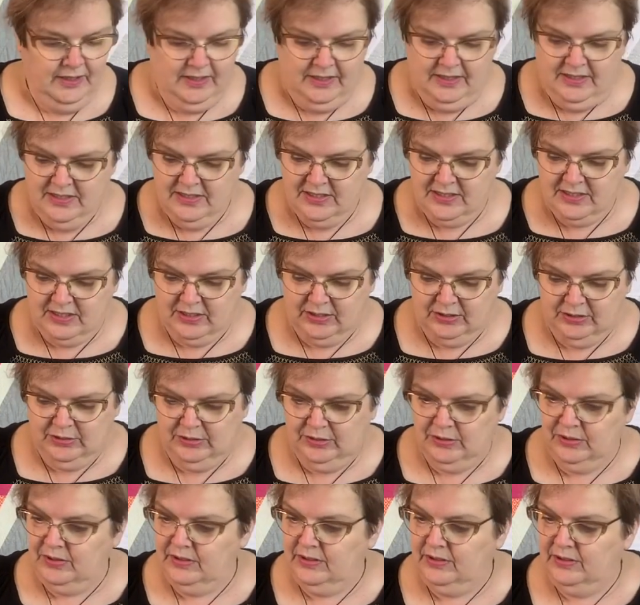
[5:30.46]

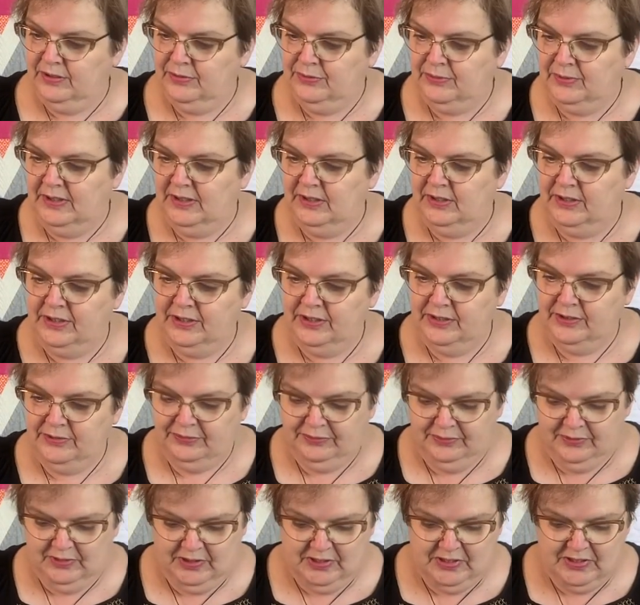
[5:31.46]
So if we look at the
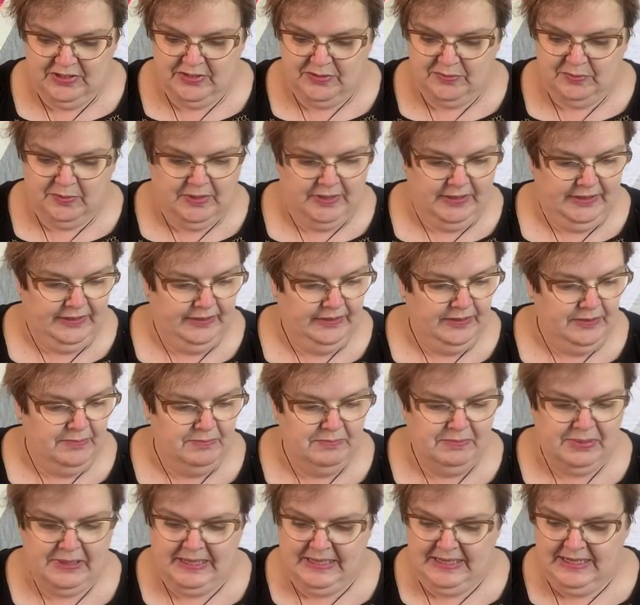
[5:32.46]
first one,
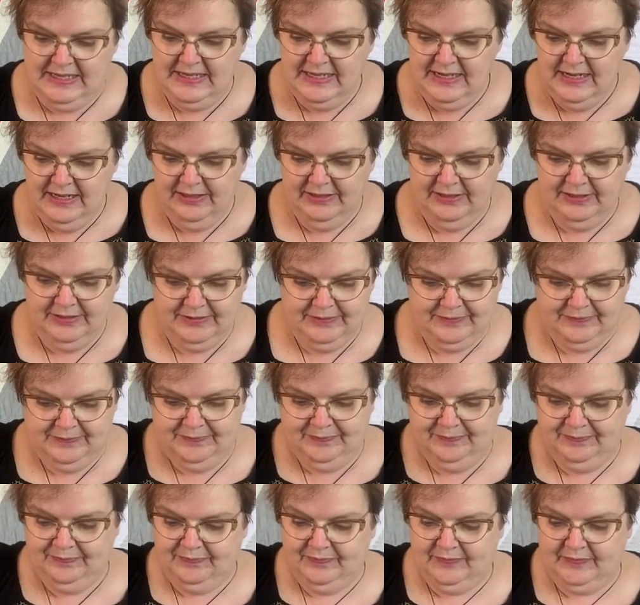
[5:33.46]
B,
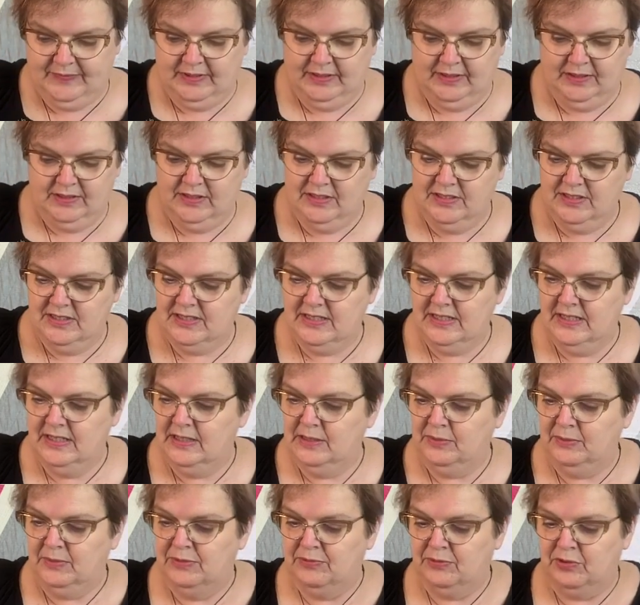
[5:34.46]
you can see
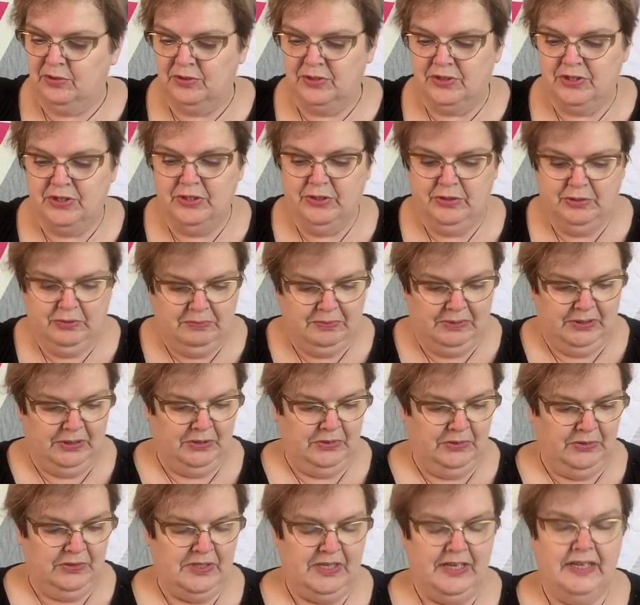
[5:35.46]
that we've got two
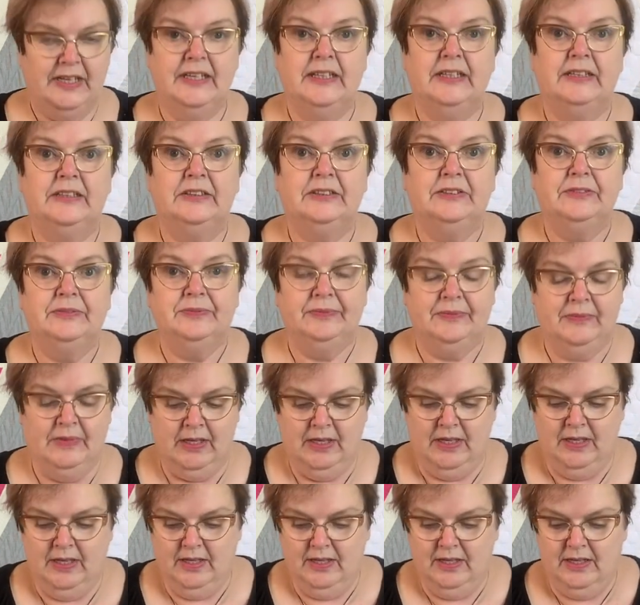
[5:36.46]
blues here.
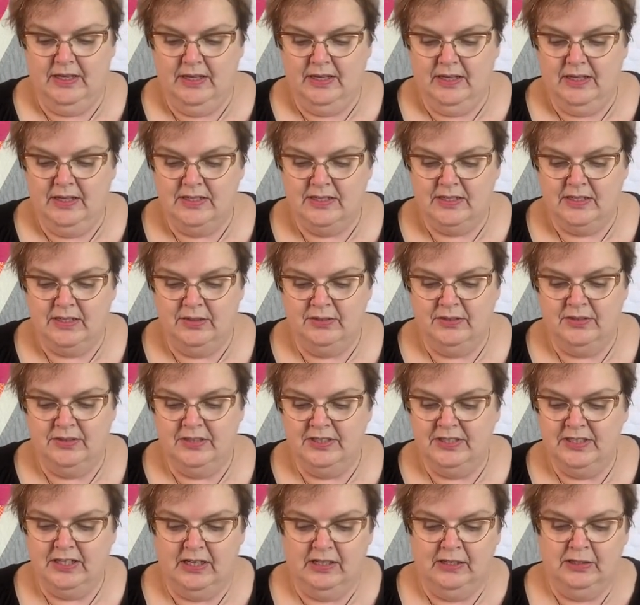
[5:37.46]
So the
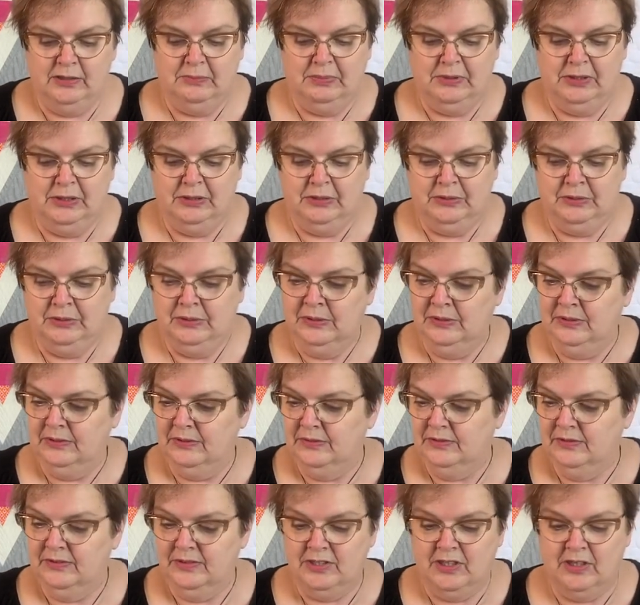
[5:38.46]
duller blue,
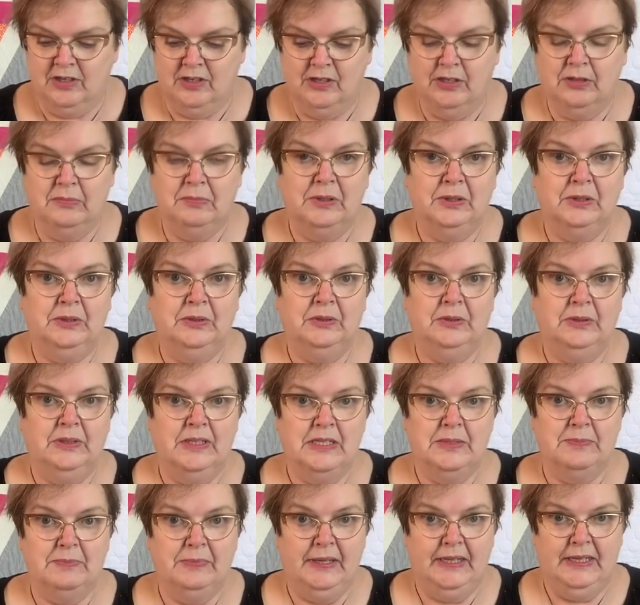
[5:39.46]
darker blue
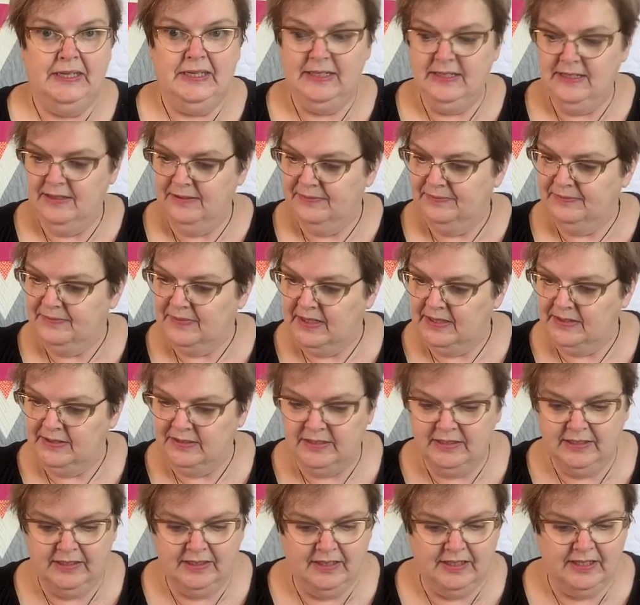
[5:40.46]
is B, and
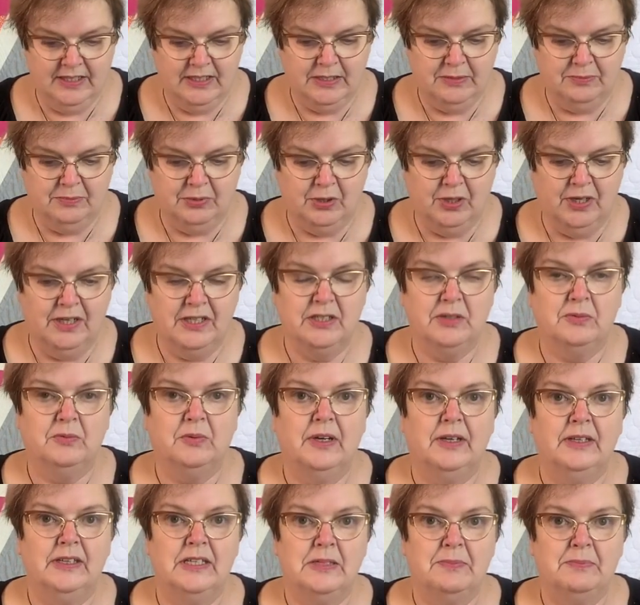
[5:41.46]
the lighter, brighter
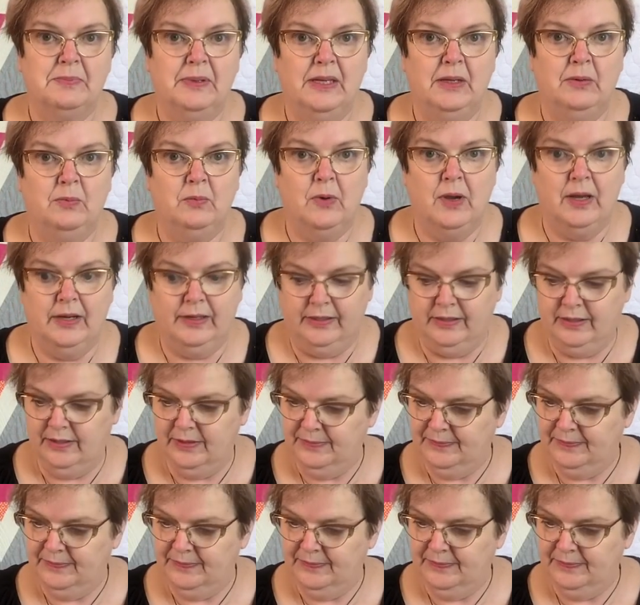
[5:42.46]
one is B1.